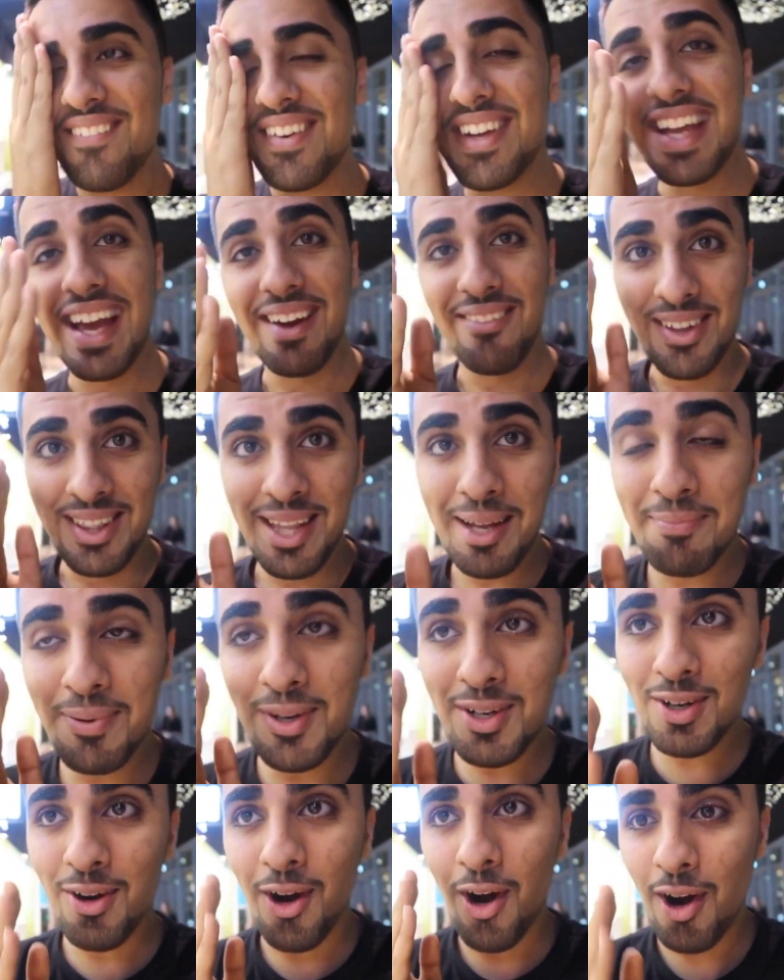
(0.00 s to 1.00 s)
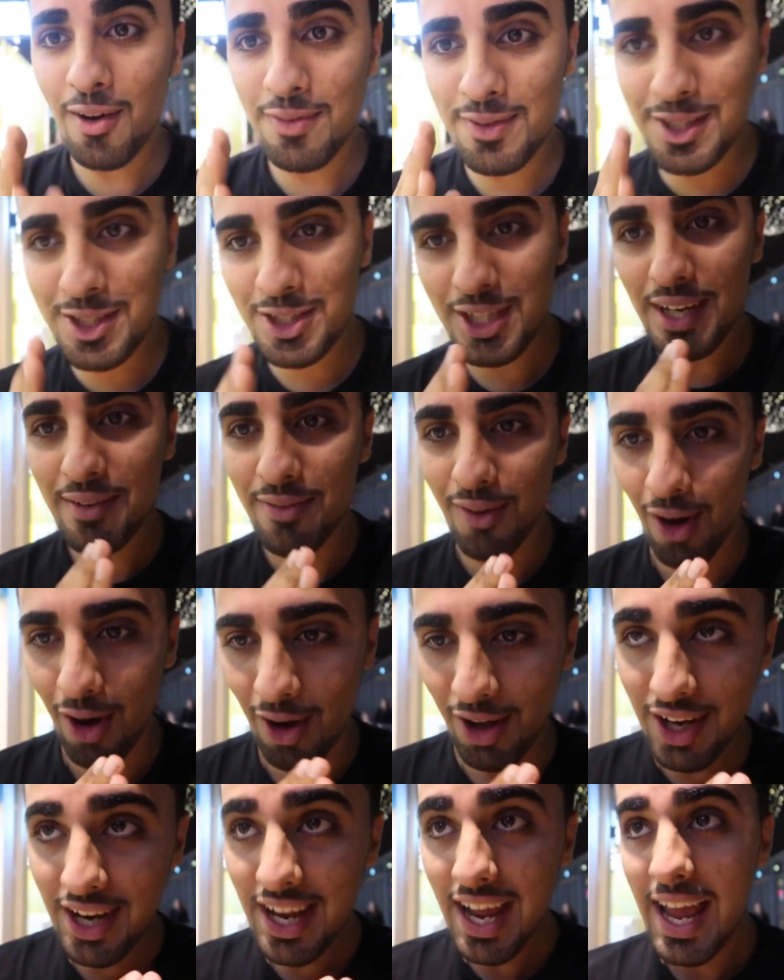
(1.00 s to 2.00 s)
But yeah, when they put your aftershave
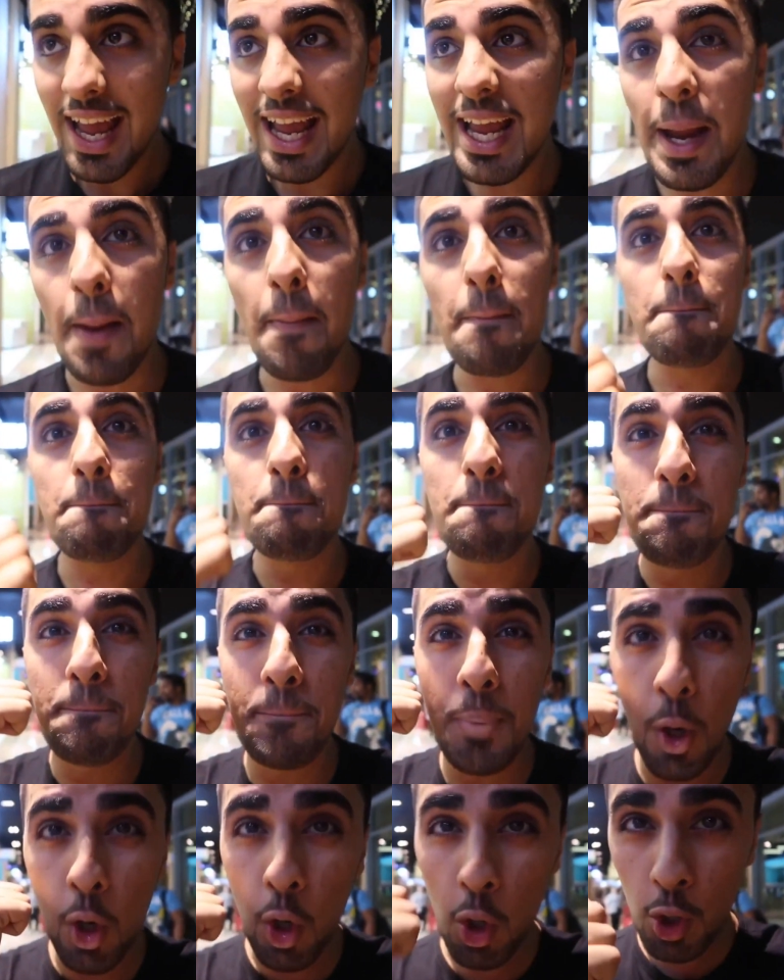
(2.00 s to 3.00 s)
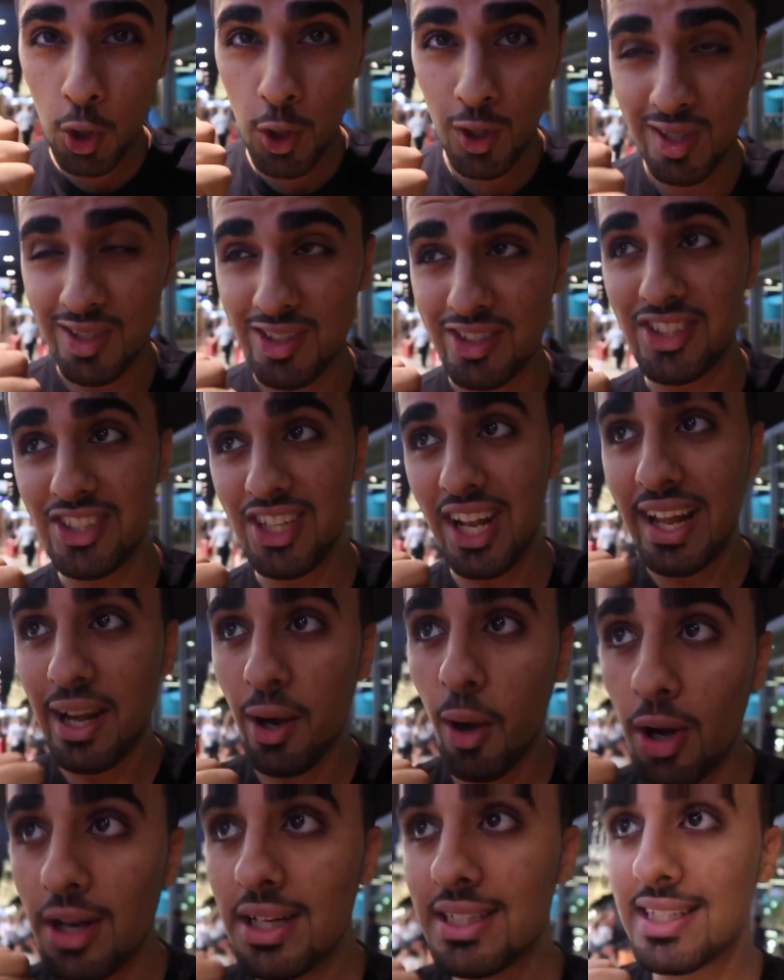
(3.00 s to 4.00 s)
on, it burns.
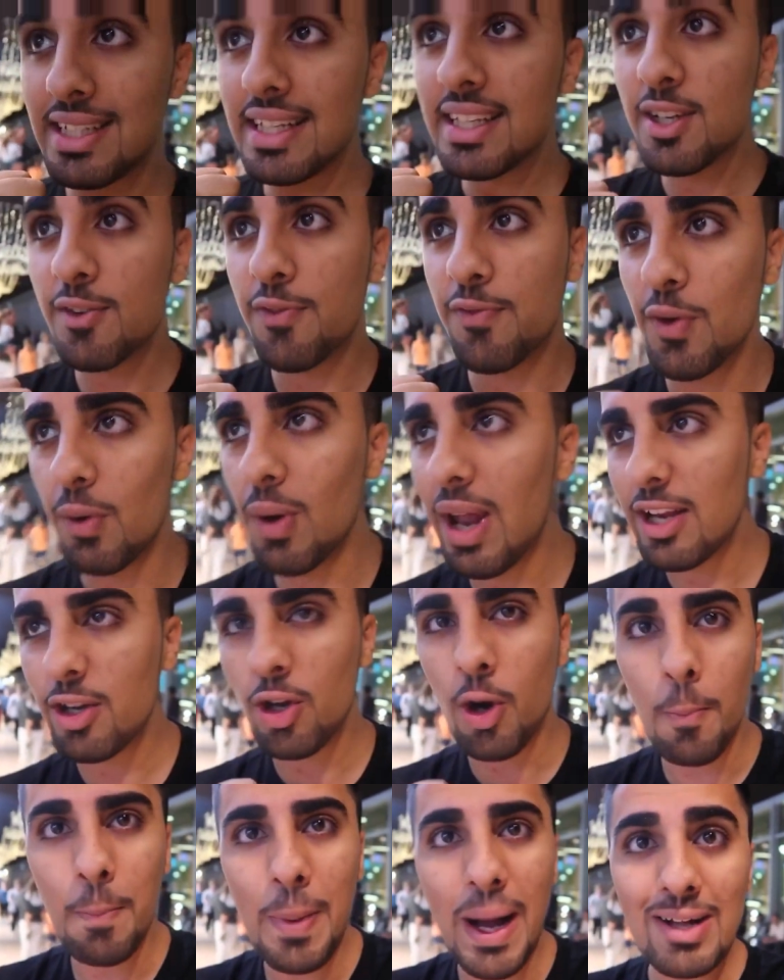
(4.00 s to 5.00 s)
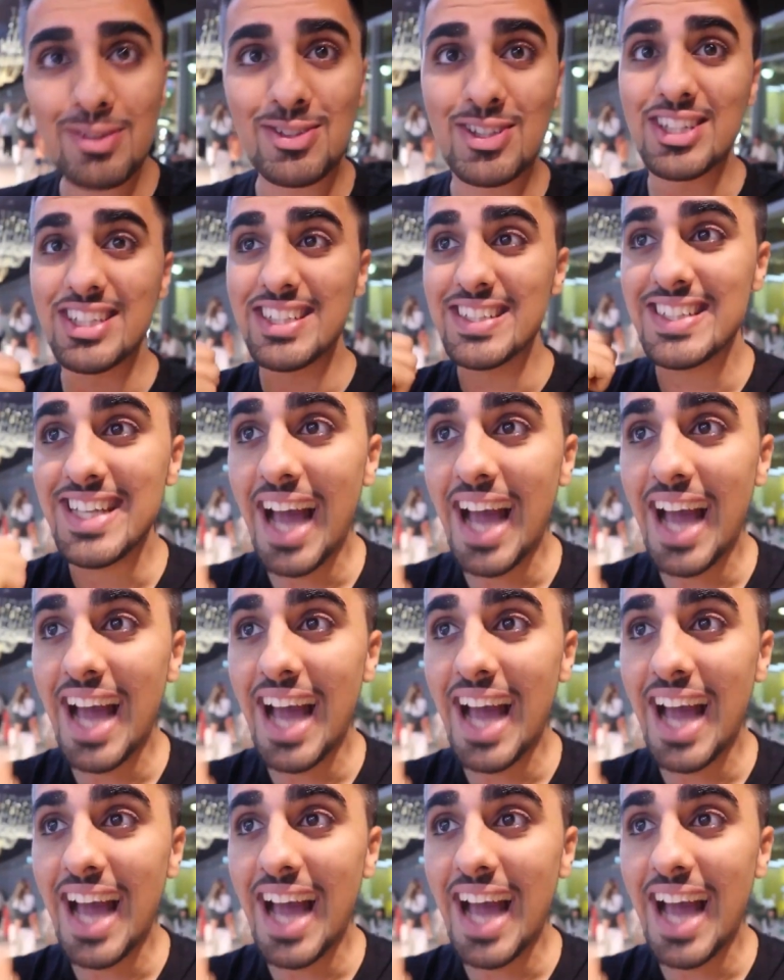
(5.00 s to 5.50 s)
Like, honestly, you feel like you're about to